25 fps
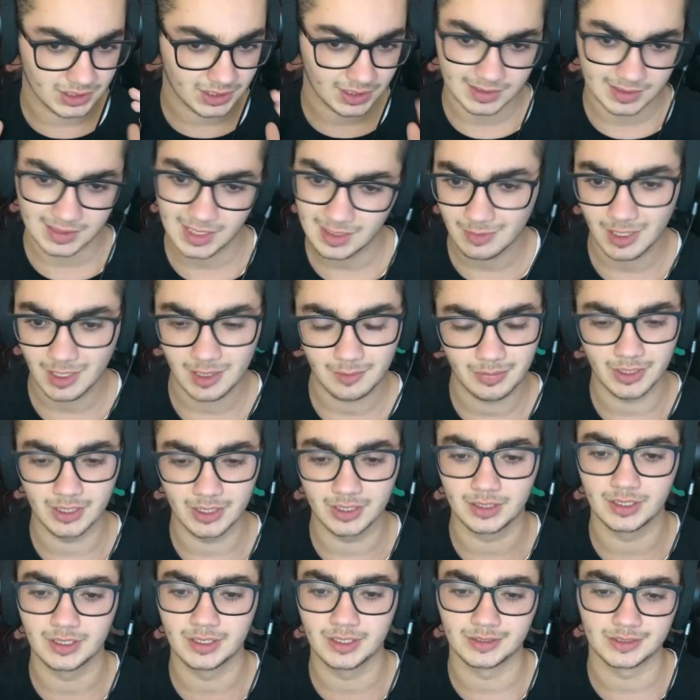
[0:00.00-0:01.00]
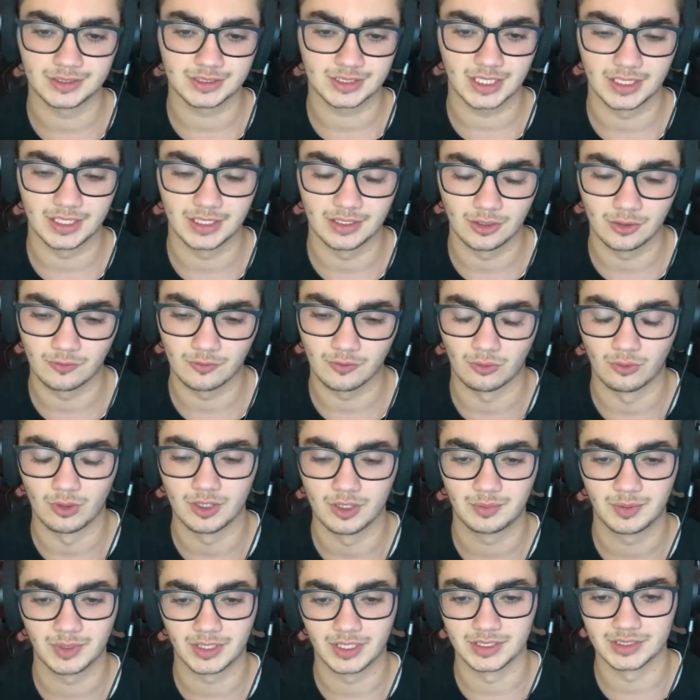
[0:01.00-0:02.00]
say my opinion and just get it over with
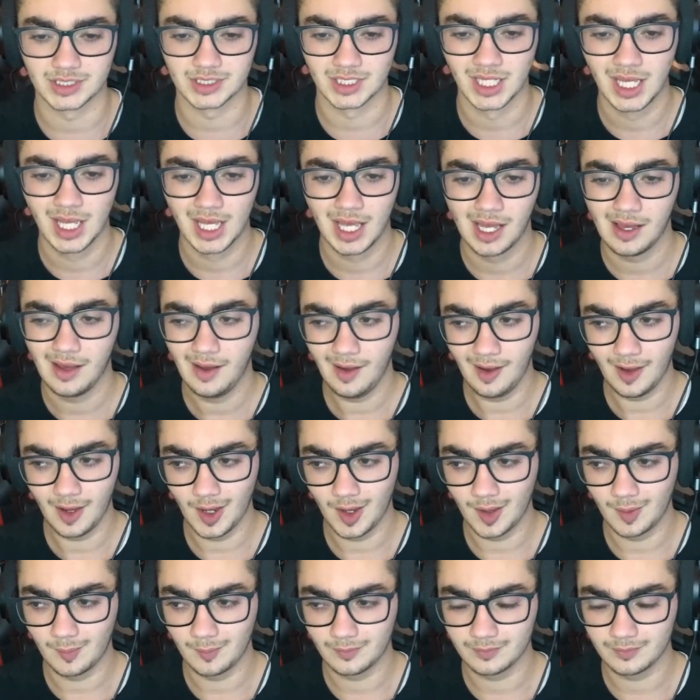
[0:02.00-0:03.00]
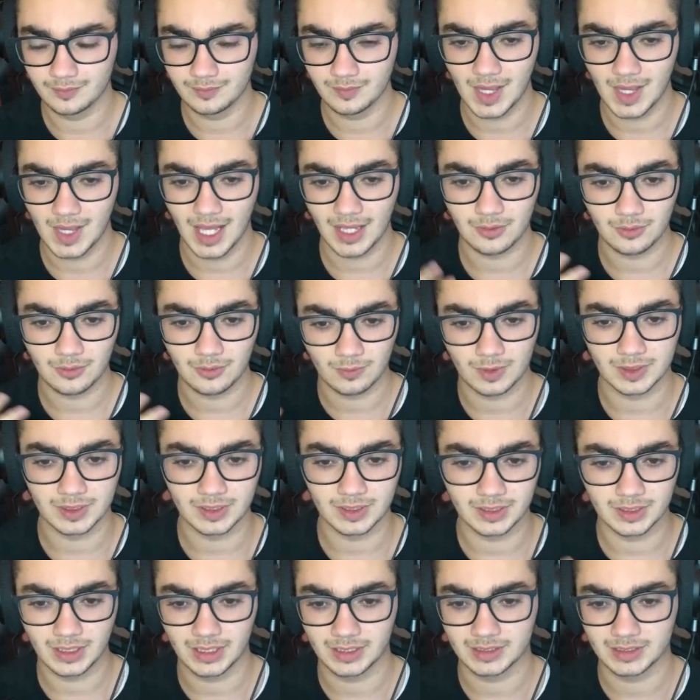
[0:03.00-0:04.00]
because I don't really
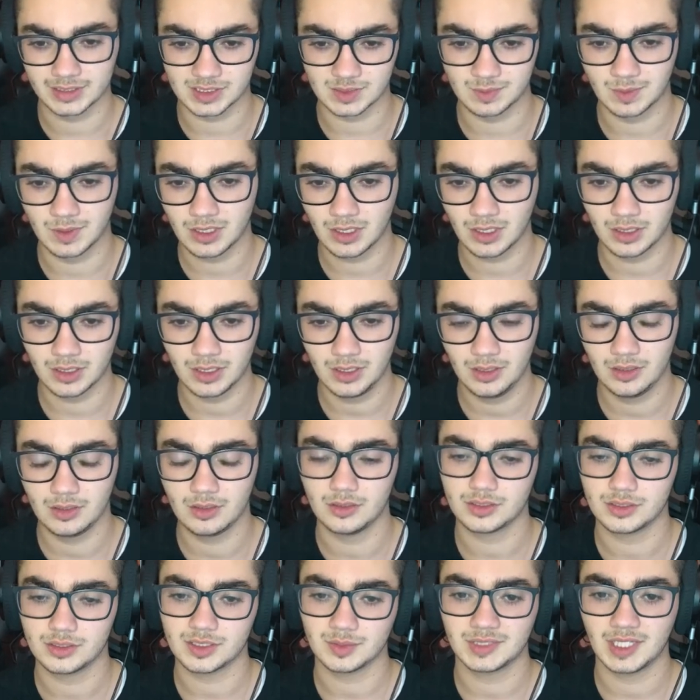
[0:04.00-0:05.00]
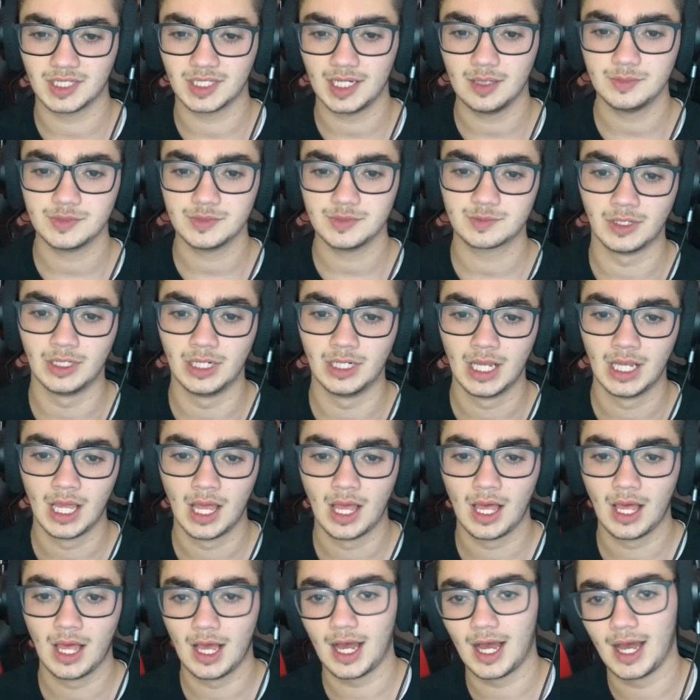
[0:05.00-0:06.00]
like to speak on it sometimes, but
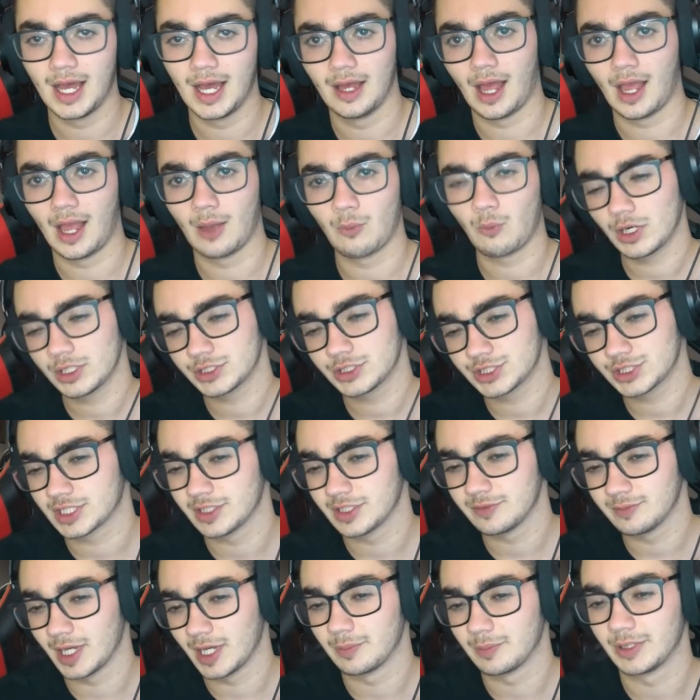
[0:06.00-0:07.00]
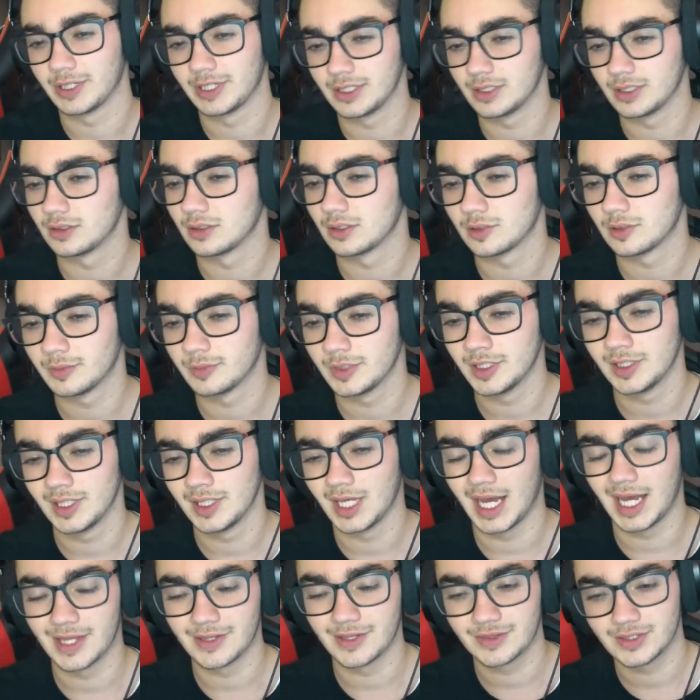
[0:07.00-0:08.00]
I want to just give my opinion a little bit.
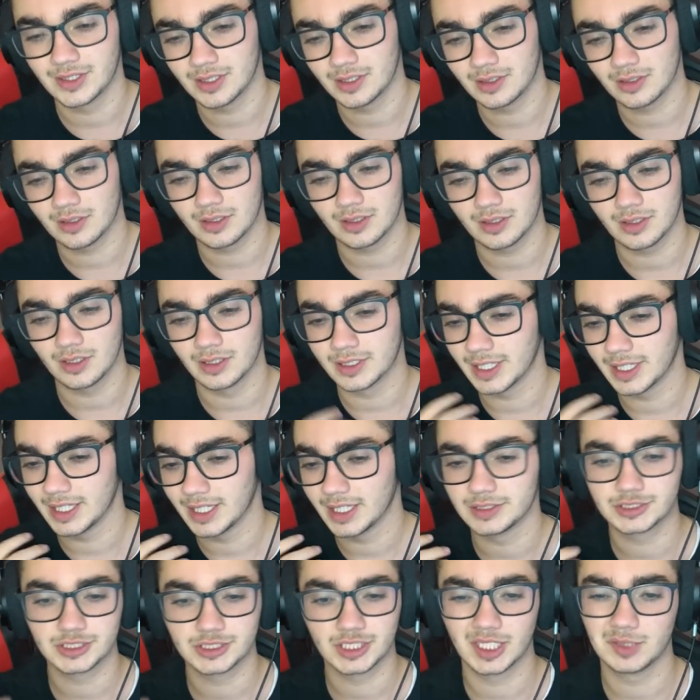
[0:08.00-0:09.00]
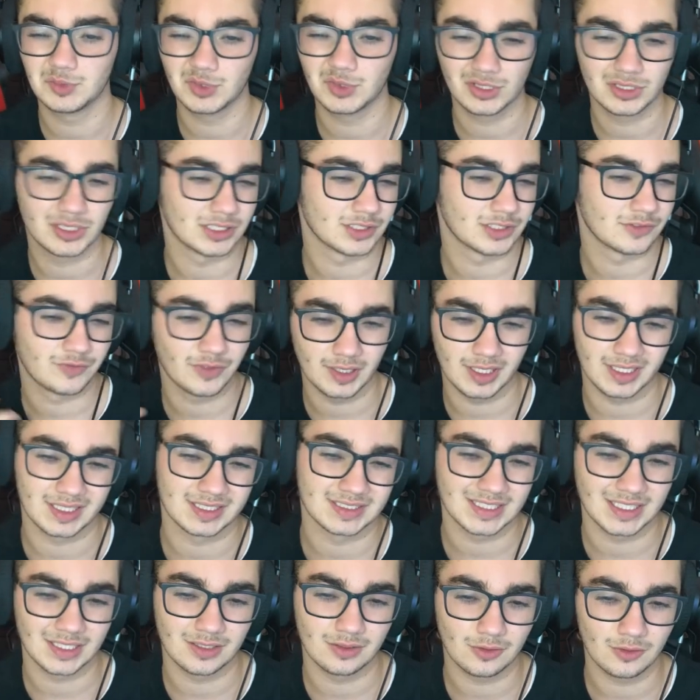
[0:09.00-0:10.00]
I think, again, Chamber doesn't feel like a
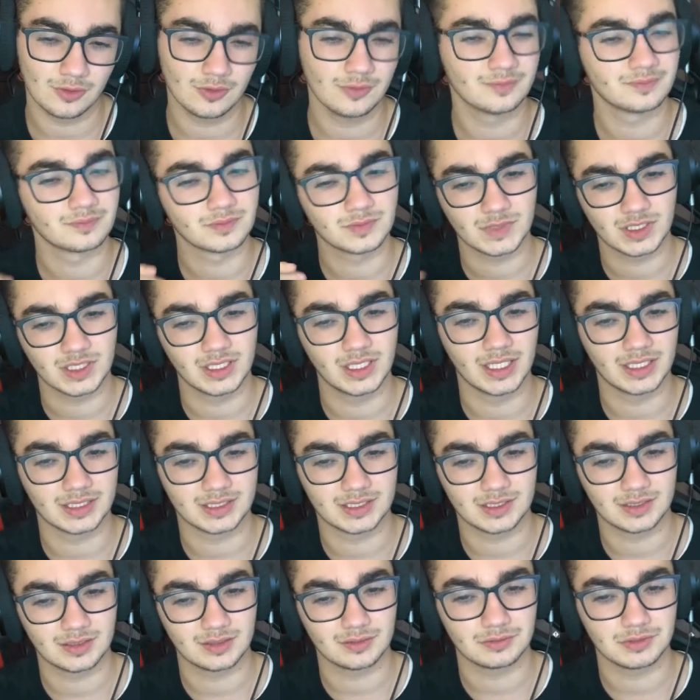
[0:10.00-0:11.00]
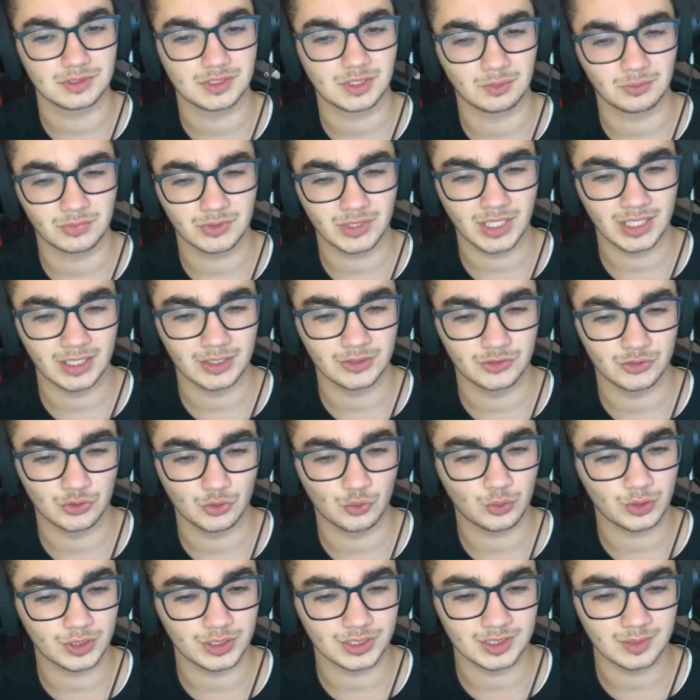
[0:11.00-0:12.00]
Sentinel. He has some kind of
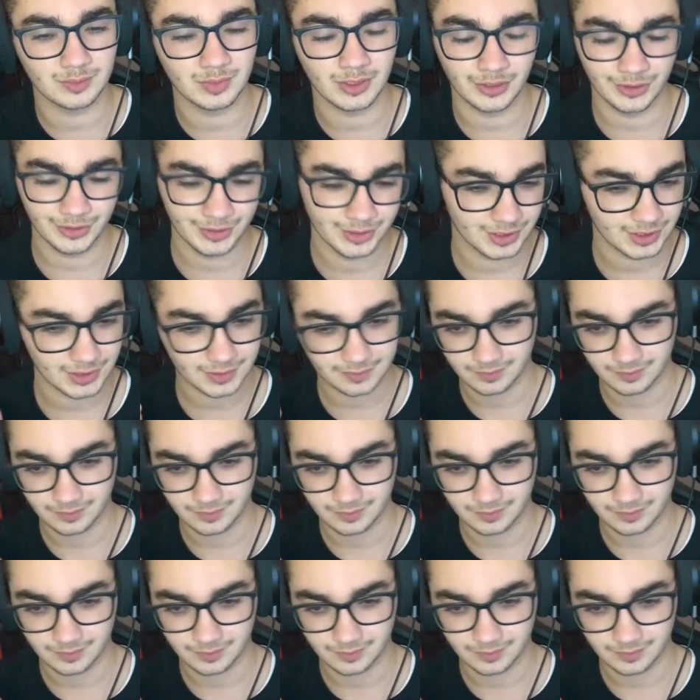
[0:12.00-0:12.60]
duelist abilities,